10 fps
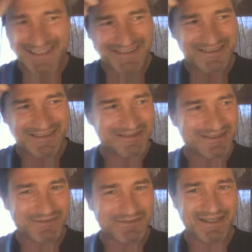it's, a,
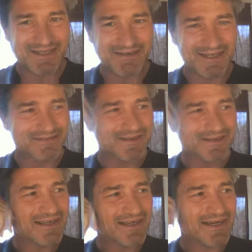it's a Monday, right?
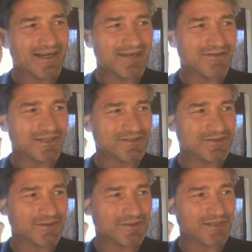Uh, I'm not
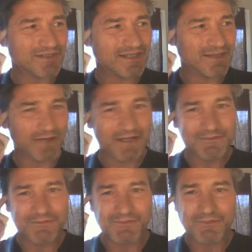sure. But
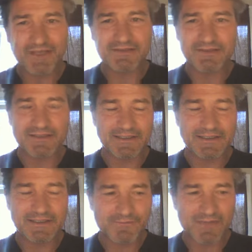anyway,
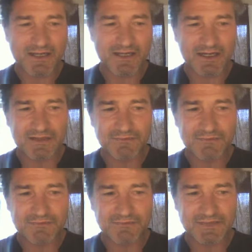basically,
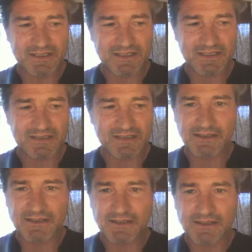um,
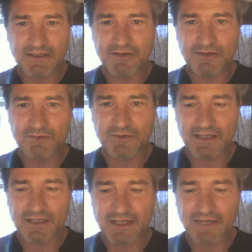you know,
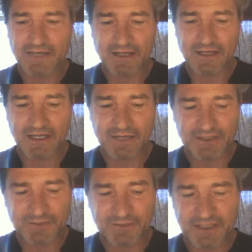if if
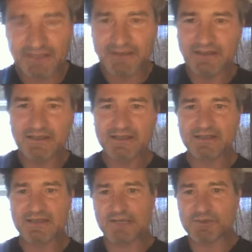something
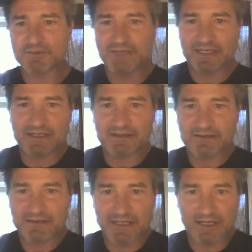that was written
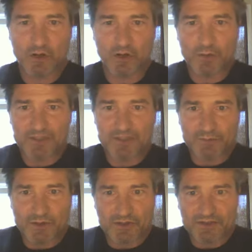in a whole bunch of
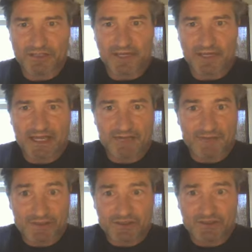books that may have
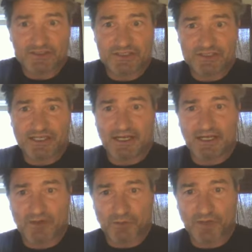insertions in
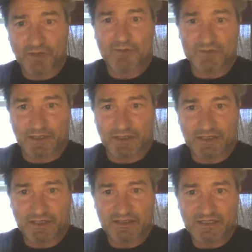it or problems with
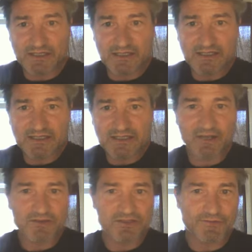it
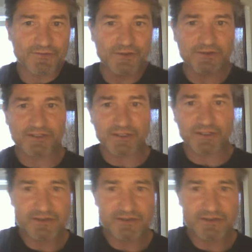tells the future,